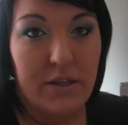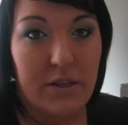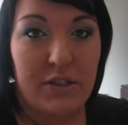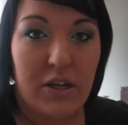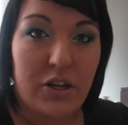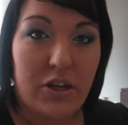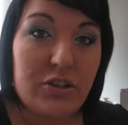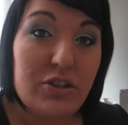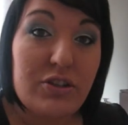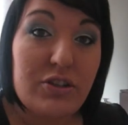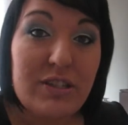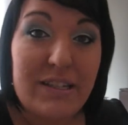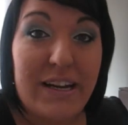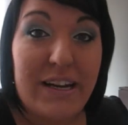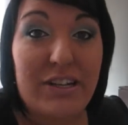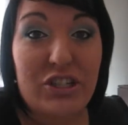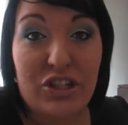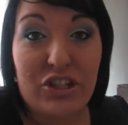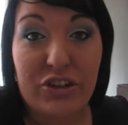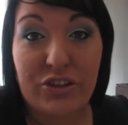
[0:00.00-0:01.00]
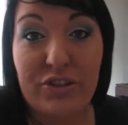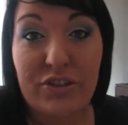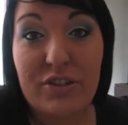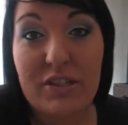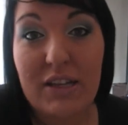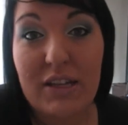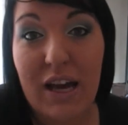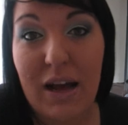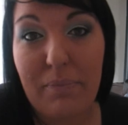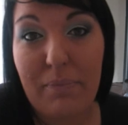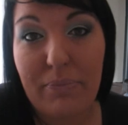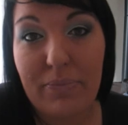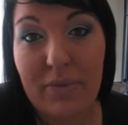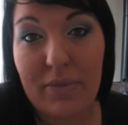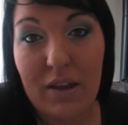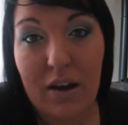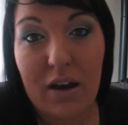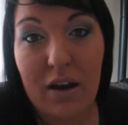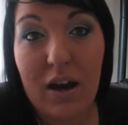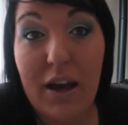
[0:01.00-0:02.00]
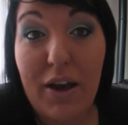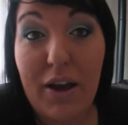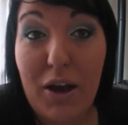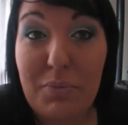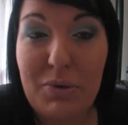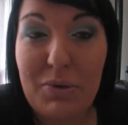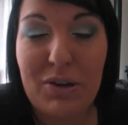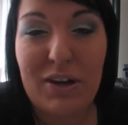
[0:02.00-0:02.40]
So do stay tuned. I hope